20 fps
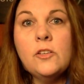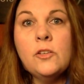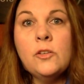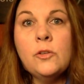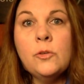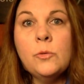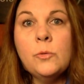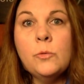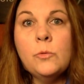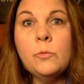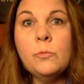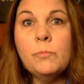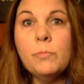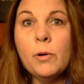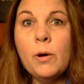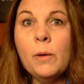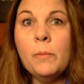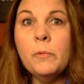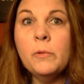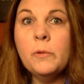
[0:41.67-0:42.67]
you
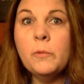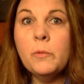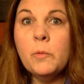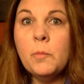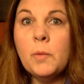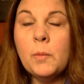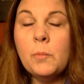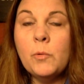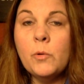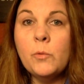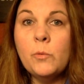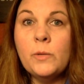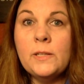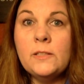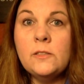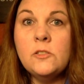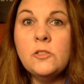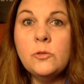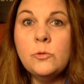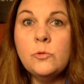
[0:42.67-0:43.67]
probably remember
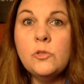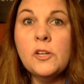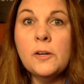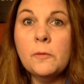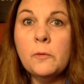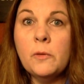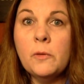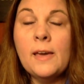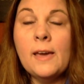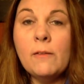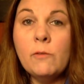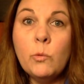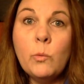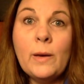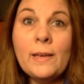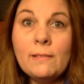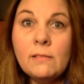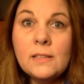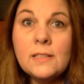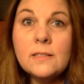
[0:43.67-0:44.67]
we do generally have a
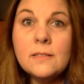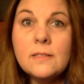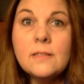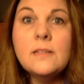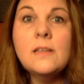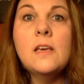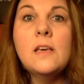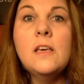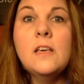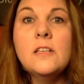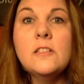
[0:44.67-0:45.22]
wait list.